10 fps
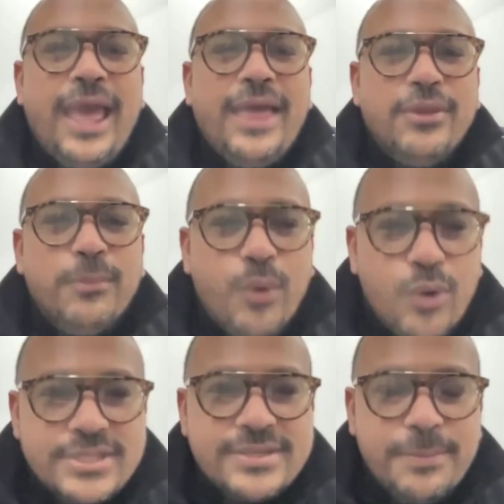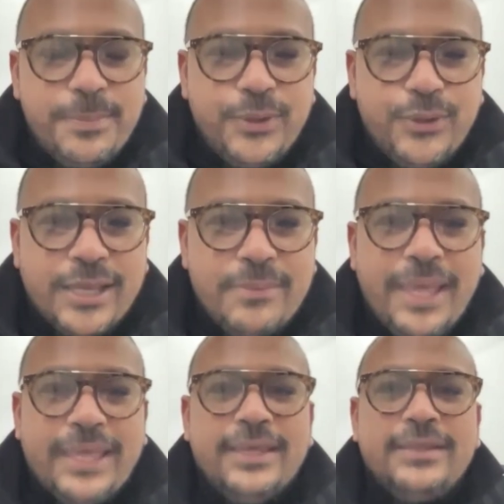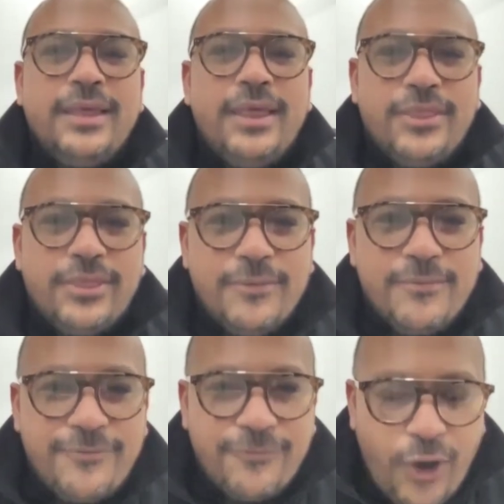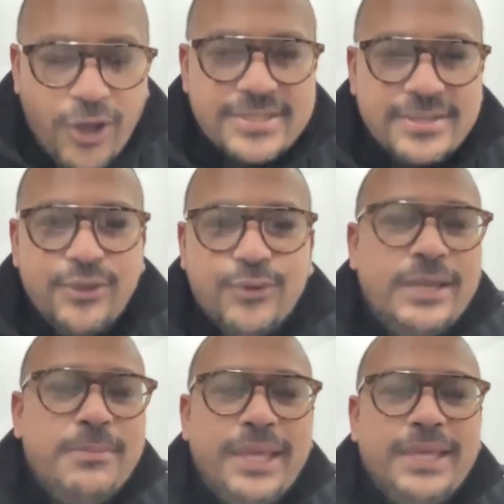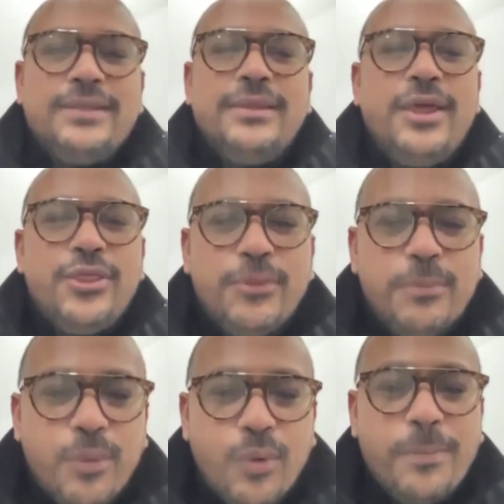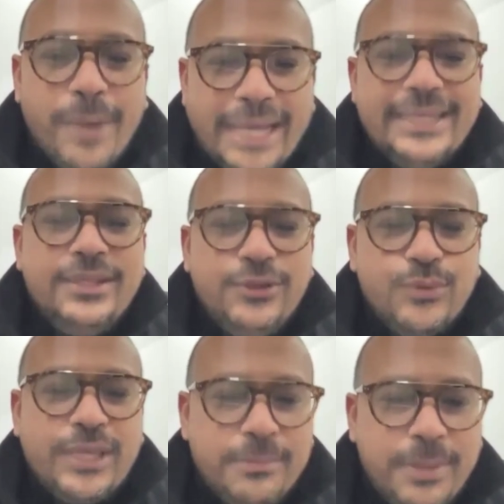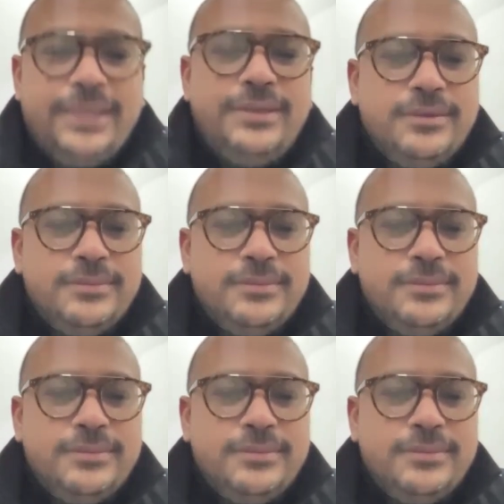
And the more simple you can make it, the faster you can make it, the more money you can make.